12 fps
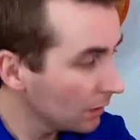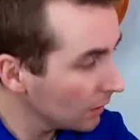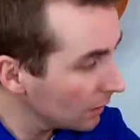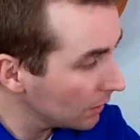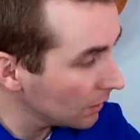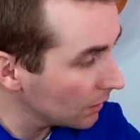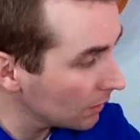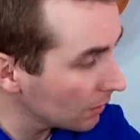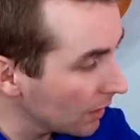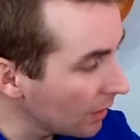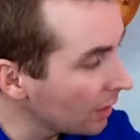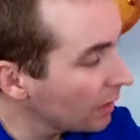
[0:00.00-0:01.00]

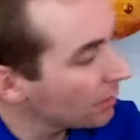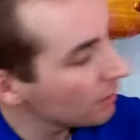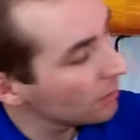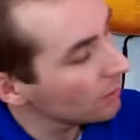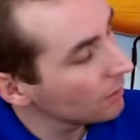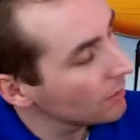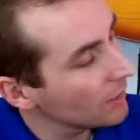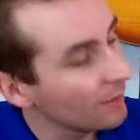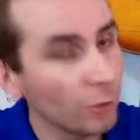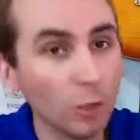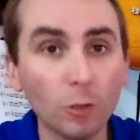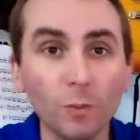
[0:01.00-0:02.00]
And then see
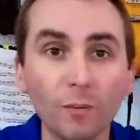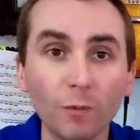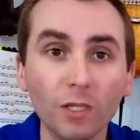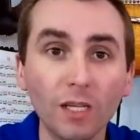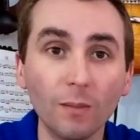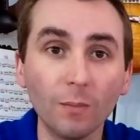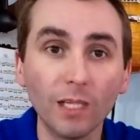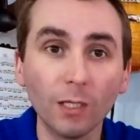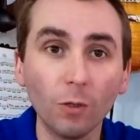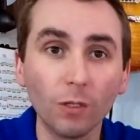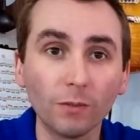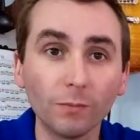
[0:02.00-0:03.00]
if you can remember the name of
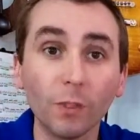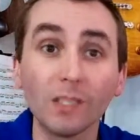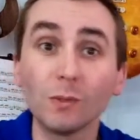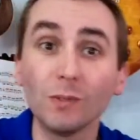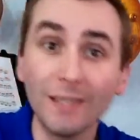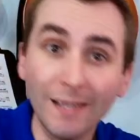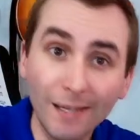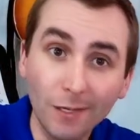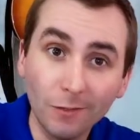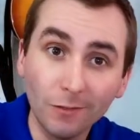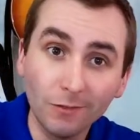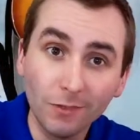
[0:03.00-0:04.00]
that chord. So
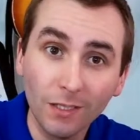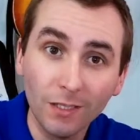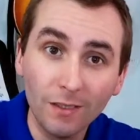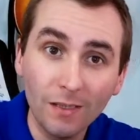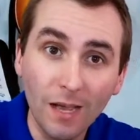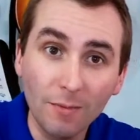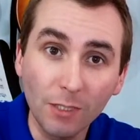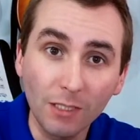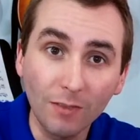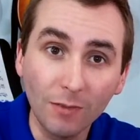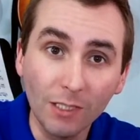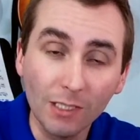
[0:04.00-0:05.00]
now, I'm
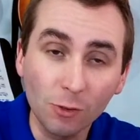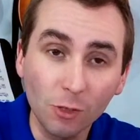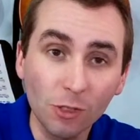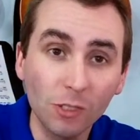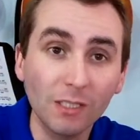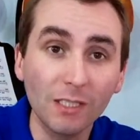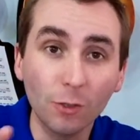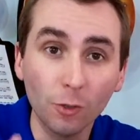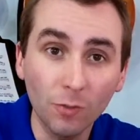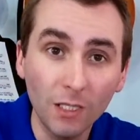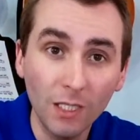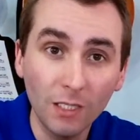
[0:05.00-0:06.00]
going to give you instructions on
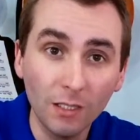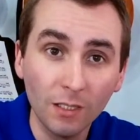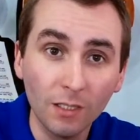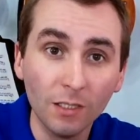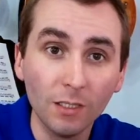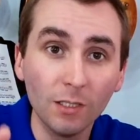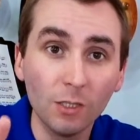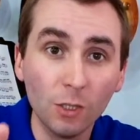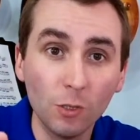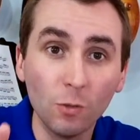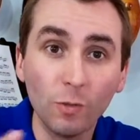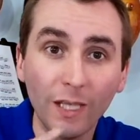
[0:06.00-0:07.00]
3,
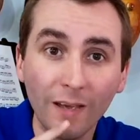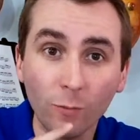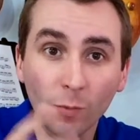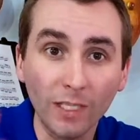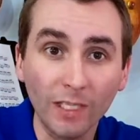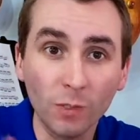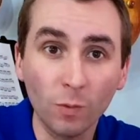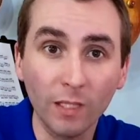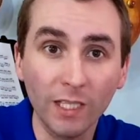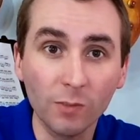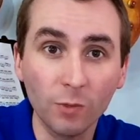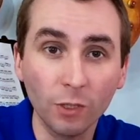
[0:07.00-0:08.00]
2, 1. Actually, when I get to
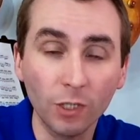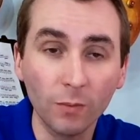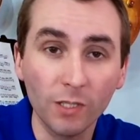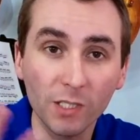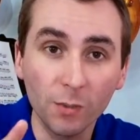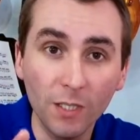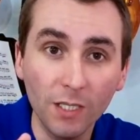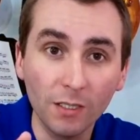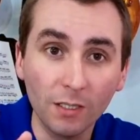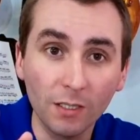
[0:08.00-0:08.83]
1, that's when I go 3,